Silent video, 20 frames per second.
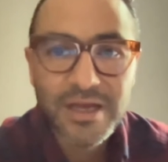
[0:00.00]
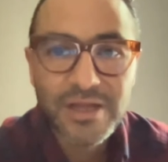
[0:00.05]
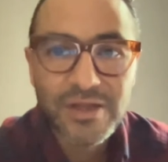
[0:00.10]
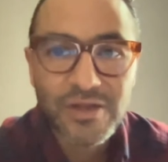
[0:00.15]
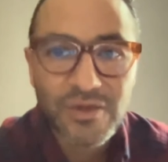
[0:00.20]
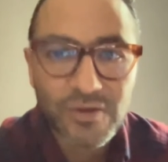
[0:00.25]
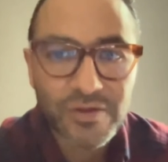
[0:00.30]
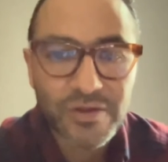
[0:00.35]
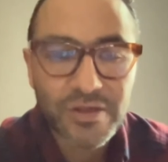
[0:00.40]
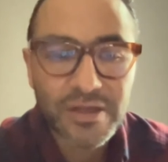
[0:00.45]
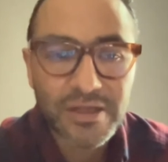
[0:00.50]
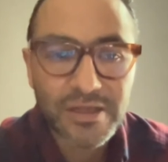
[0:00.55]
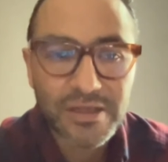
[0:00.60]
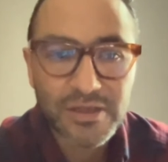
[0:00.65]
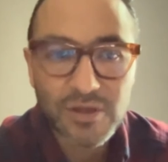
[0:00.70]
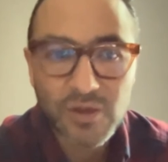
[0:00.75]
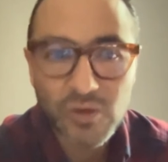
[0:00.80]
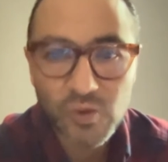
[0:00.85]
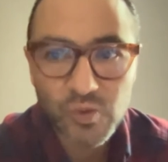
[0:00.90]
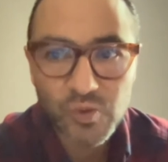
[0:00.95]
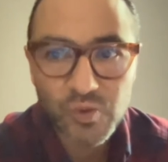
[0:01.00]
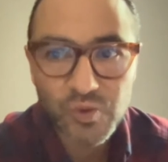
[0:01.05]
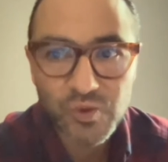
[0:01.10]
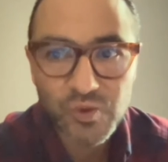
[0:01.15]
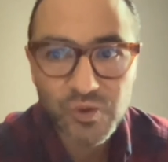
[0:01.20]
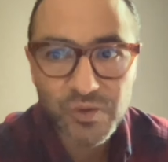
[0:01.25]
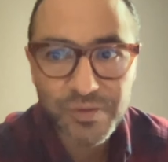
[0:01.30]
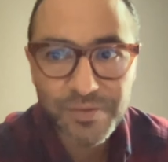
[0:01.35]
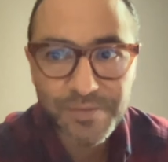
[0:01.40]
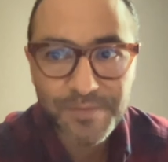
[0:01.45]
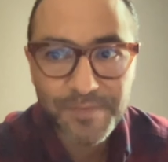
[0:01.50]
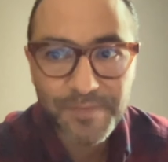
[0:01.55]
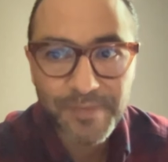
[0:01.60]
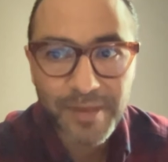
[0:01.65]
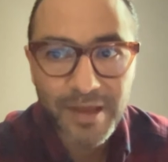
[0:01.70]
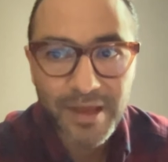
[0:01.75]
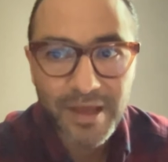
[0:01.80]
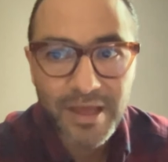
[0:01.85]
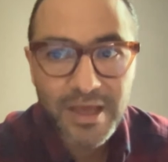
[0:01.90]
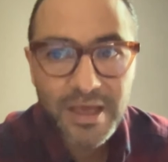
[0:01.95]
total dose.
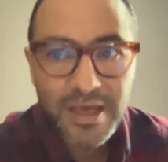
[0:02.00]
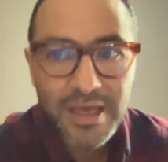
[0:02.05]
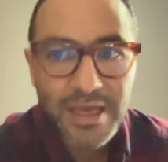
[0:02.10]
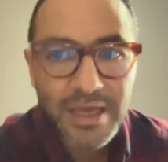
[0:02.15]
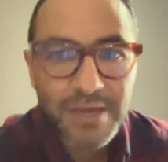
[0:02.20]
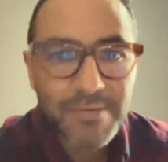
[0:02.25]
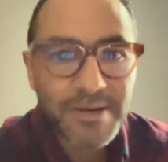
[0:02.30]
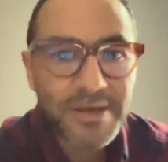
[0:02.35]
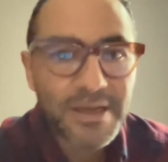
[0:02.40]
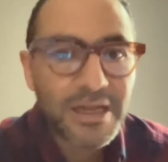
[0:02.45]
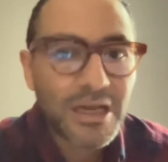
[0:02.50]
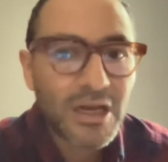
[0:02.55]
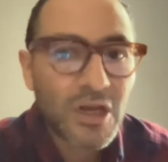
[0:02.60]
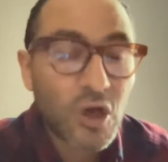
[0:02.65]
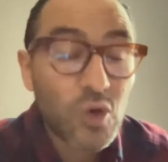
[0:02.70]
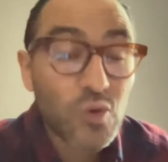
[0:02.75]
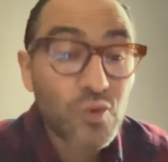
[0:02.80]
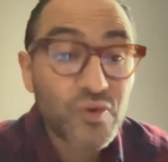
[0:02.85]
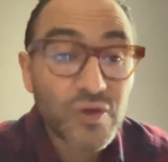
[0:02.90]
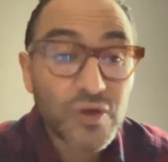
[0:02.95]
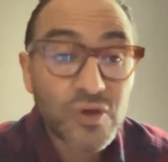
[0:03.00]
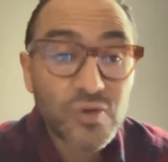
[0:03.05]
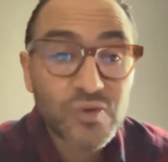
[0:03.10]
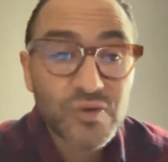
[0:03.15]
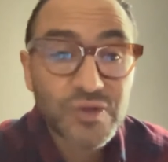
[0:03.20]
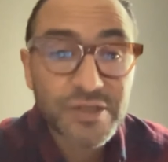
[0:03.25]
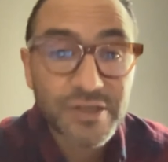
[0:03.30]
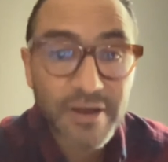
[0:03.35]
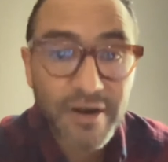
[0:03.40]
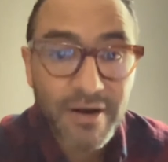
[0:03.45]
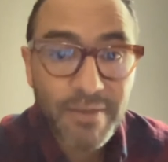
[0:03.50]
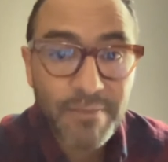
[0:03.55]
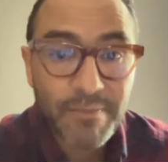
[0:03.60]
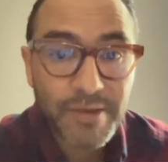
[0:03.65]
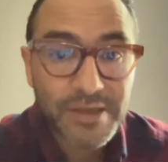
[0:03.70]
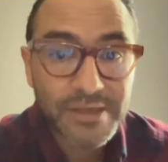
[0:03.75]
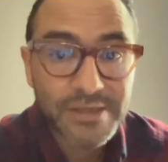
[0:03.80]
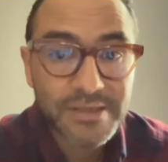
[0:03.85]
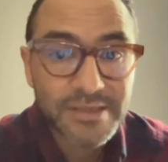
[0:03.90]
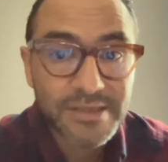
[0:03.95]
Even in low-dose
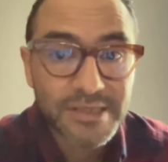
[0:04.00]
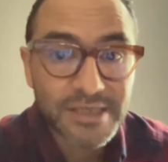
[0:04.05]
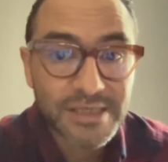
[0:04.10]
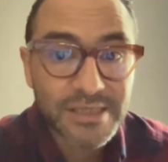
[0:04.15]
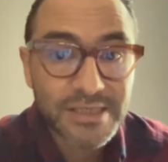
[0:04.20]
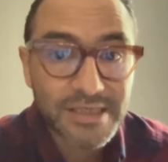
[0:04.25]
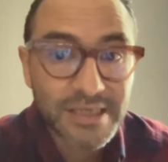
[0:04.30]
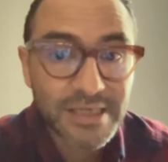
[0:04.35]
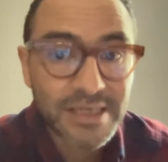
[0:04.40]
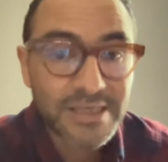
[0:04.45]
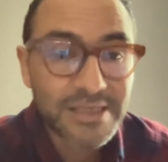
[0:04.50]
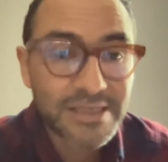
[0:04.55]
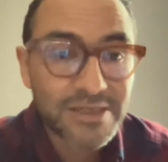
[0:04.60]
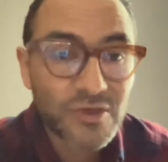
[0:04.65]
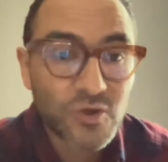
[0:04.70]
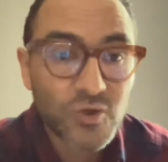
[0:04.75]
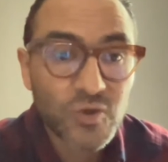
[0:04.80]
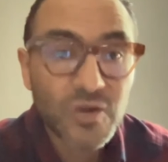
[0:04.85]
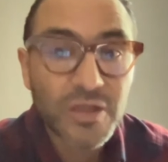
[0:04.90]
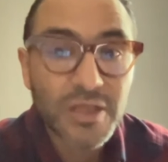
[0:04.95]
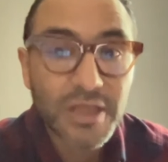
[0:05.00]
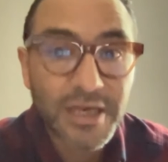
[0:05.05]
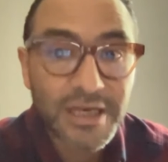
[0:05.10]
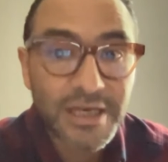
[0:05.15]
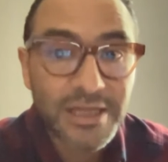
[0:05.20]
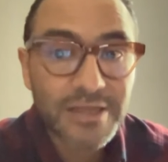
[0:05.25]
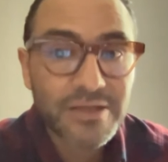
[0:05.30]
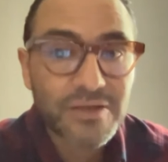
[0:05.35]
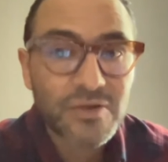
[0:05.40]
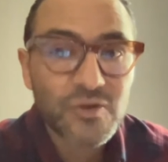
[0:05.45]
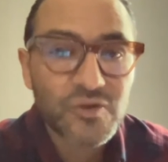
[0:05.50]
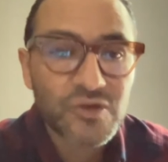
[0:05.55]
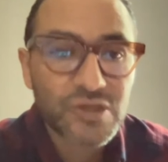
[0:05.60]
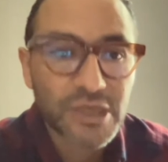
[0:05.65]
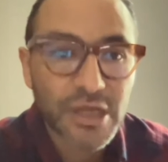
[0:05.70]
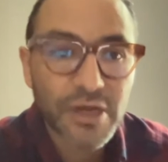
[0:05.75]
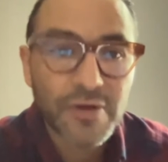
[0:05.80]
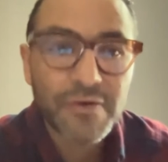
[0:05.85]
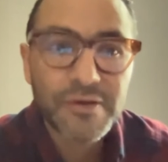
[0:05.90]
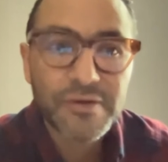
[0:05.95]
therapies, GCs could lead to
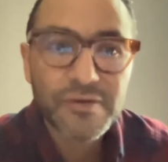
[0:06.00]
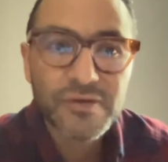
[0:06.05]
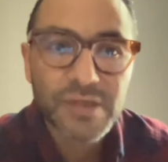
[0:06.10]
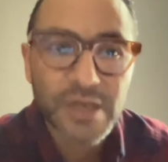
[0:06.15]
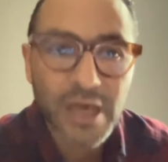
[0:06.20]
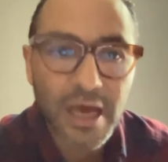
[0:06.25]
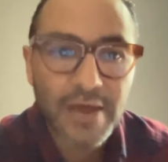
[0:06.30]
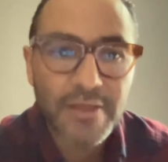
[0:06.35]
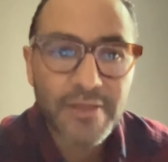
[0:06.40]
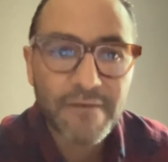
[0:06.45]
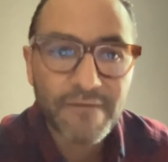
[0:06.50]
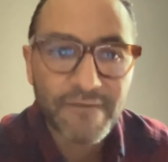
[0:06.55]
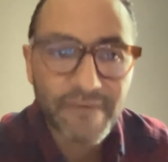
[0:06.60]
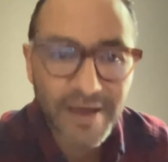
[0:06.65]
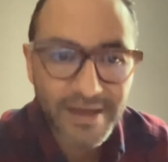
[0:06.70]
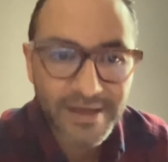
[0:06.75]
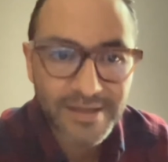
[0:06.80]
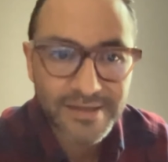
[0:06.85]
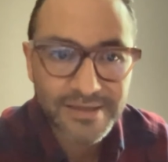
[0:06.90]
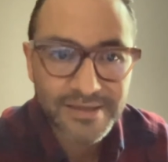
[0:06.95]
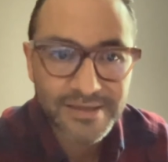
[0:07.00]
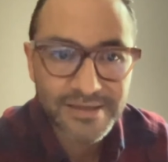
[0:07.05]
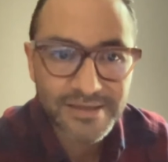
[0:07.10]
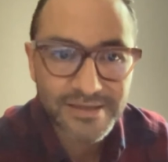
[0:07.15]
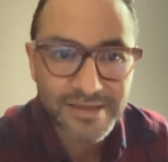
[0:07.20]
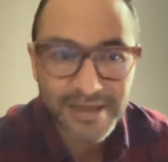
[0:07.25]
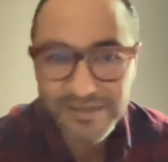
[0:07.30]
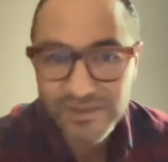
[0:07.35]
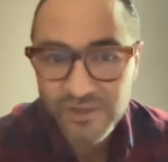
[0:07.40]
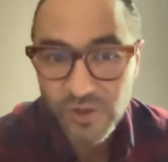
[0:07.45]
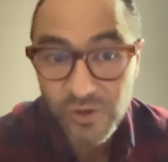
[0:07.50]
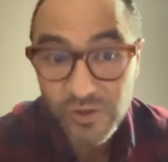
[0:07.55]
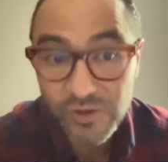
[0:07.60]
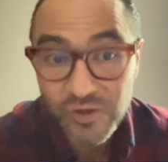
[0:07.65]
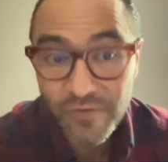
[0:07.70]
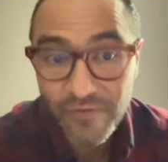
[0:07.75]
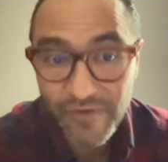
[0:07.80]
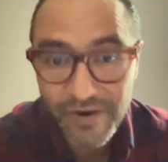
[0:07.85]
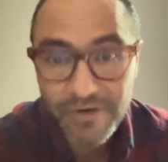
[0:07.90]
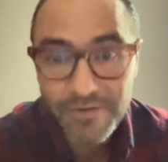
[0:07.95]
serious side effects. That's
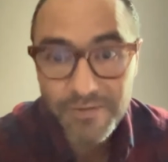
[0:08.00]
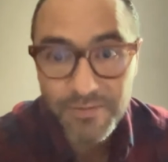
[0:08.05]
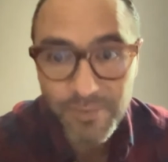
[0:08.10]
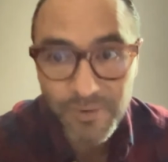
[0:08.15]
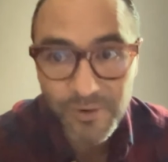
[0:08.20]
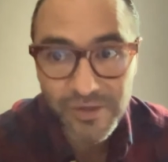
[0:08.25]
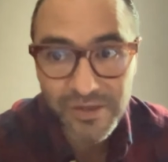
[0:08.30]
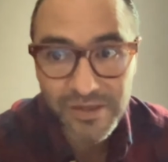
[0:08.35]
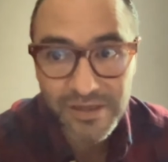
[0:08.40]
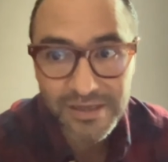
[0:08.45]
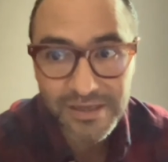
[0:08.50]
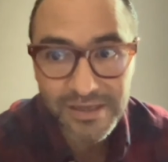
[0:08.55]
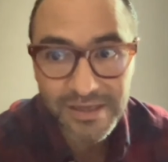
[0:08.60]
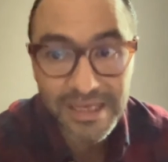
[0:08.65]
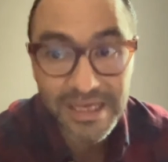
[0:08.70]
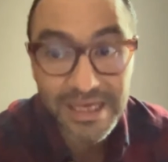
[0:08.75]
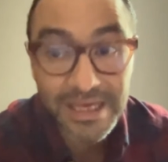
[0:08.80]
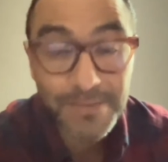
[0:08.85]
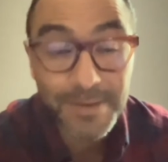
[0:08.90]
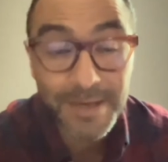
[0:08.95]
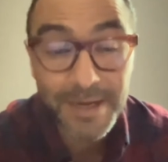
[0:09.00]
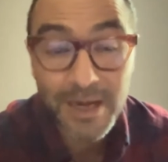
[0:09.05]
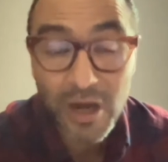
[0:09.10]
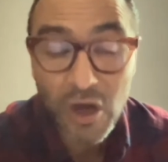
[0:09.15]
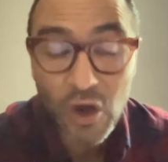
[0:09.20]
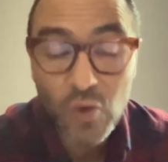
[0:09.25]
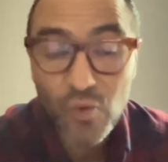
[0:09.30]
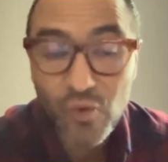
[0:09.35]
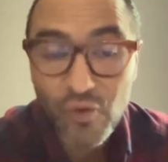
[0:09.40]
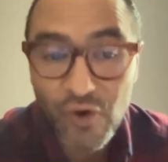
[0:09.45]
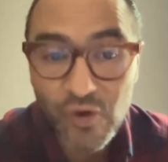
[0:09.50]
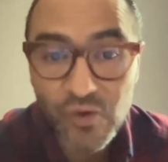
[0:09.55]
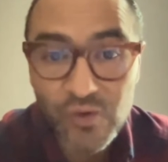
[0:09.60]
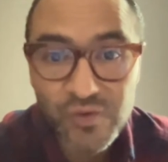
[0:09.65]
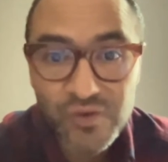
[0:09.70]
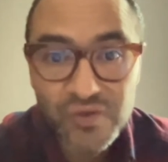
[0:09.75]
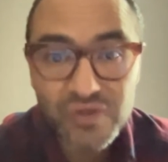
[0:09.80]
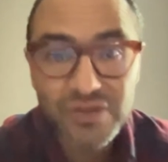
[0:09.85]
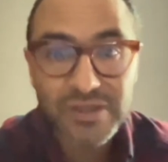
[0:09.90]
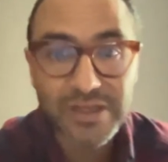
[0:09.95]
also very important. Even low
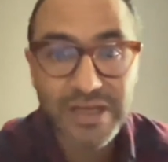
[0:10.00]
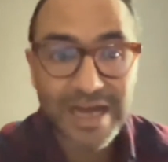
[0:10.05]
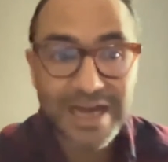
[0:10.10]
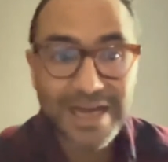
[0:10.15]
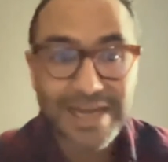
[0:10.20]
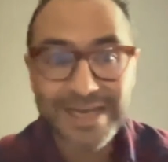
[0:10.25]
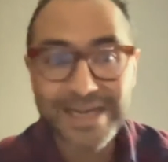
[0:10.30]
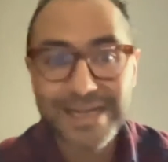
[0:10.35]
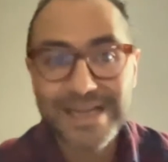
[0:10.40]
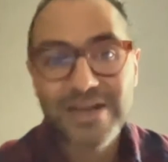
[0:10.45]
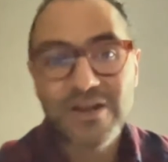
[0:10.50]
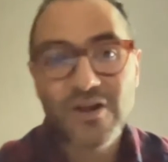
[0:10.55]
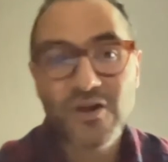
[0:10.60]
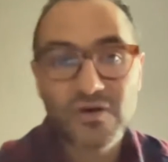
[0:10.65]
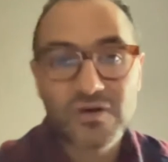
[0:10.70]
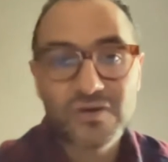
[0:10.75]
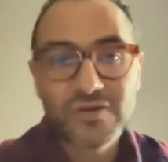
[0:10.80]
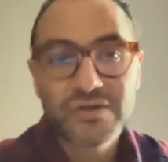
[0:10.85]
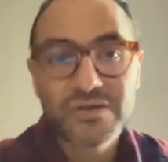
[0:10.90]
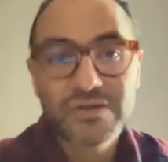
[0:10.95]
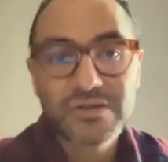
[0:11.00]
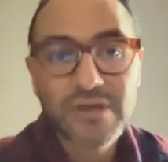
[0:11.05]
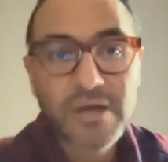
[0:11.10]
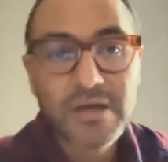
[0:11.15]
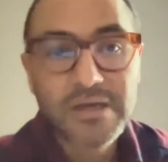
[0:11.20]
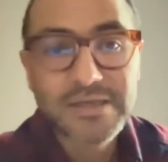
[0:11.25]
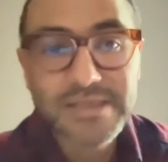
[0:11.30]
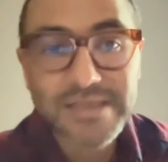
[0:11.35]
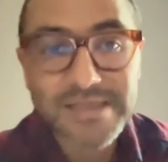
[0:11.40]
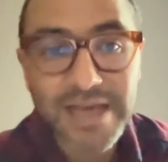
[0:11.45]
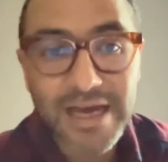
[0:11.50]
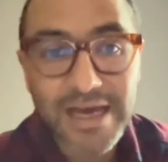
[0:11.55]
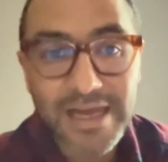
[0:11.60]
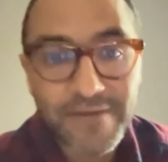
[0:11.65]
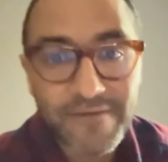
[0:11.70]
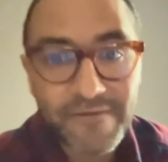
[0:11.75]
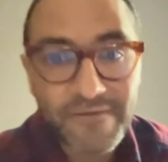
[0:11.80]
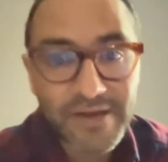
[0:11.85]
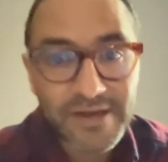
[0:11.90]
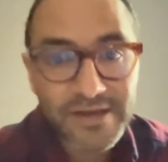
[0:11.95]
dose can cause side
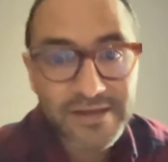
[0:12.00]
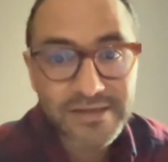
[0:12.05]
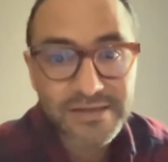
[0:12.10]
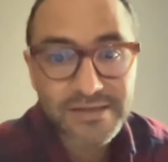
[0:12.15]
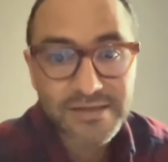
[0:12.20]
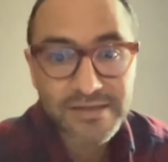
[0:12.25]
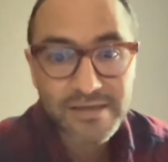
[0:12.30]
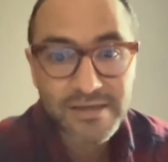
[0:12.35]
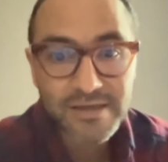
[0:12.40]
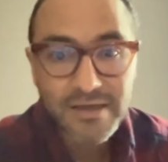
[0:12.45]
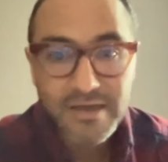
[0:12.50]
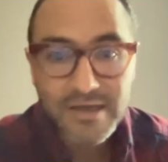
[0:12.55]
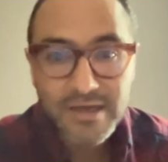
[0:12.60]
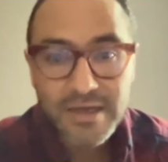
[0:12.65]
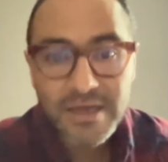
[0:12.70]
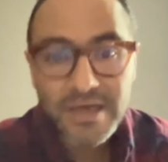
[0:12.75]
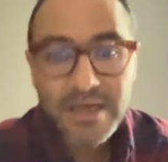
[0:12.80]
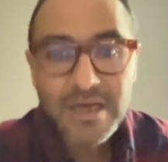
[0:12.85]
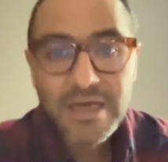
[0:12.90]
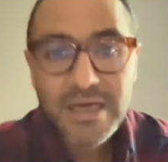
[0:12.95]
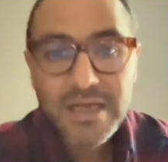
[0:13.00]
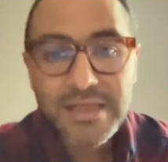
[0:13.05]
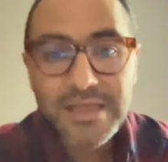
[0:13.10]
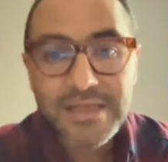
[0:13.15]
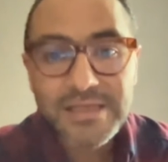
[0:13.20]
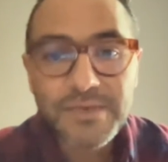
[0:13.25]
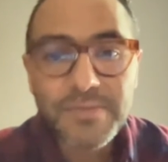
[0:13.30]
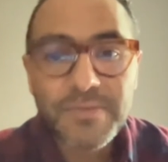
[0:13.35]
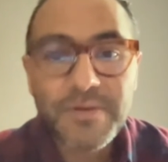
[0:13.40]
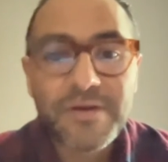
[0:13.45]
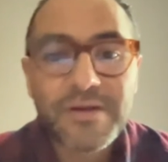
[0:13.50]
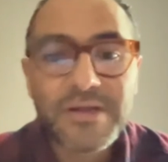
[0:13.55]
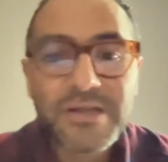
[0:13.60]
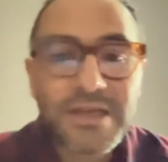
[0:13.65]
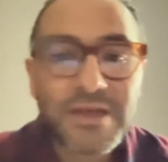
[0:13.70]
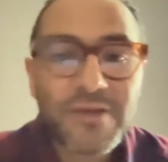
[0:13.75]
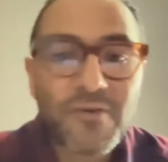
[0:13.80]
effects. The severity